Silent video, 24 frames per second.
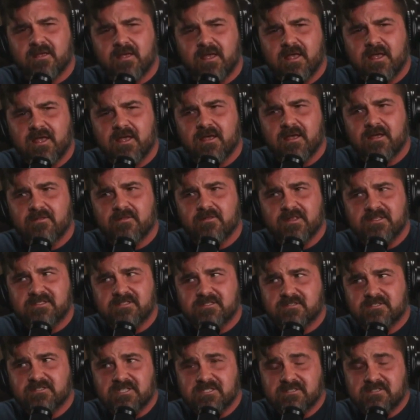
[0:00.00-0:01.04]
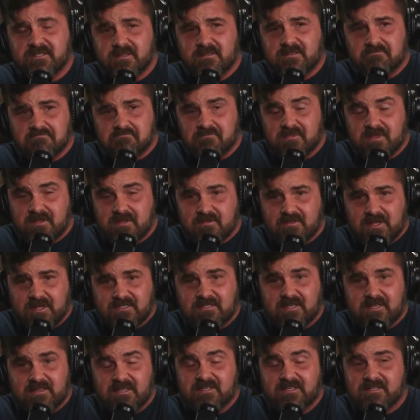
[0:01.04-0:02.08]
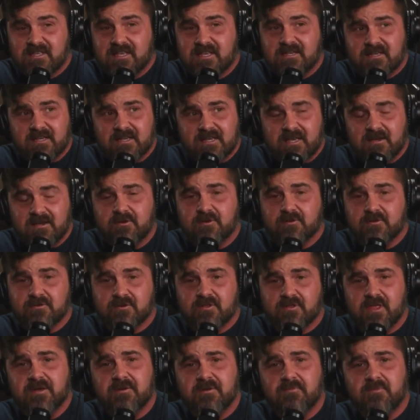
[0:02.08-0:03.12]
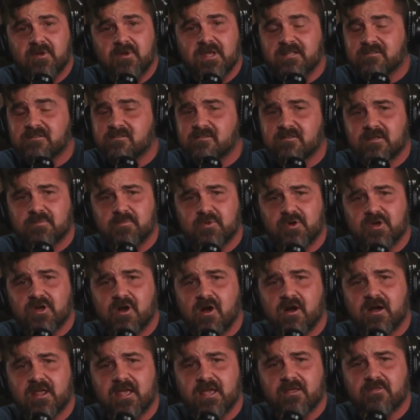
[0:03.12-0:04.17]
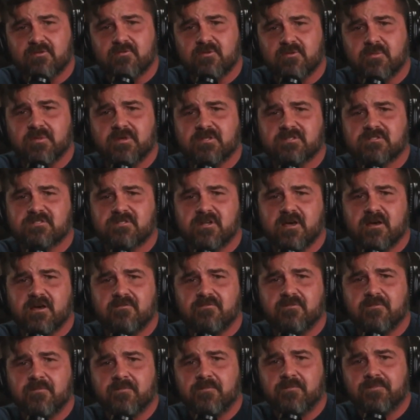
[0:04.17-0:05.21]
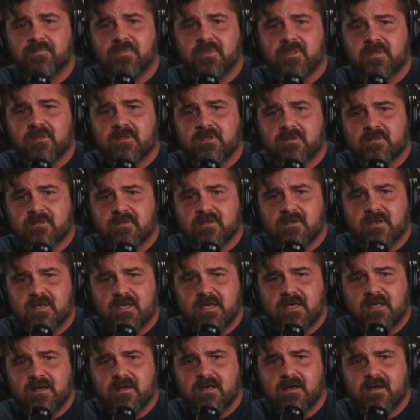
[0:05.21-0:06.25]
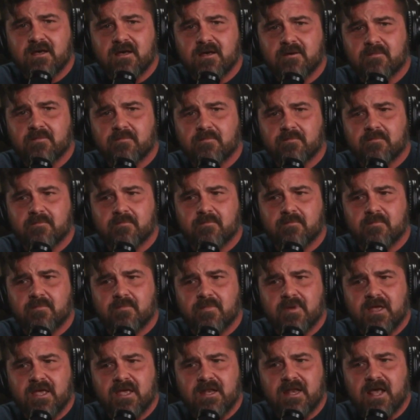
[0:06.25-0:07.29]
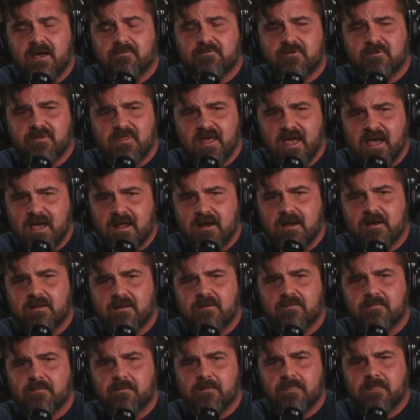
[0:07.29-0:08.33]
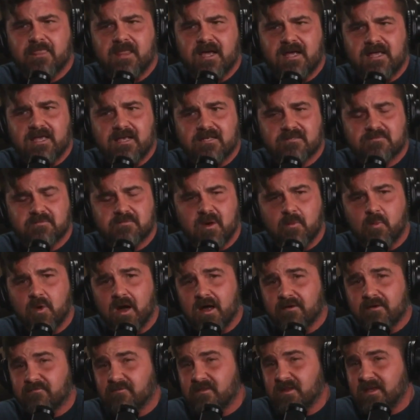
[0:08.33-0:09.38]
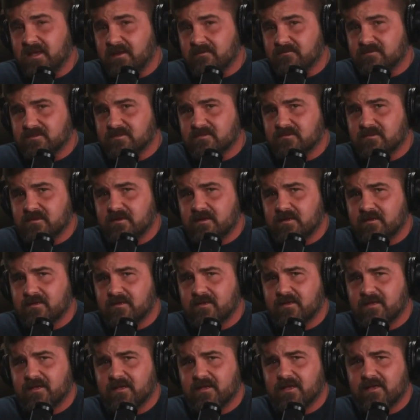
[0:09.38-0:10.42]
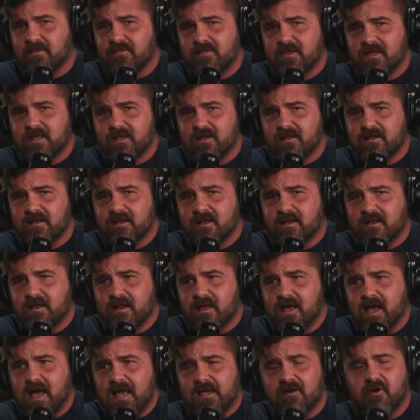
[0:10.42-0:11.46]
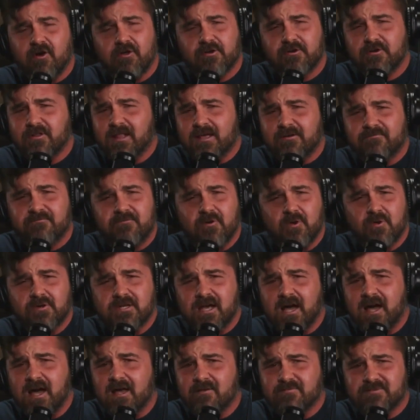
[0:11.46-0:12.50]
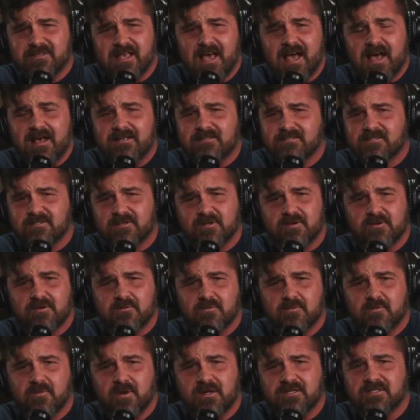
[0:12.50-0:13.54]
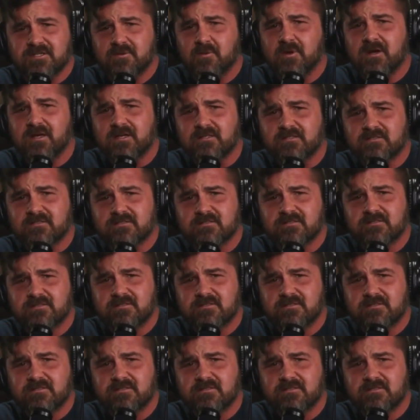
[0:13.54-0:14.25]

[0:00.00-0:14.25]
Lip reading: And she said, they said this thing can kill you. So they instantly put Narcan through me and stuff. And after that, I guess my wife leaves. And then I called her like 4 times asking her where she was.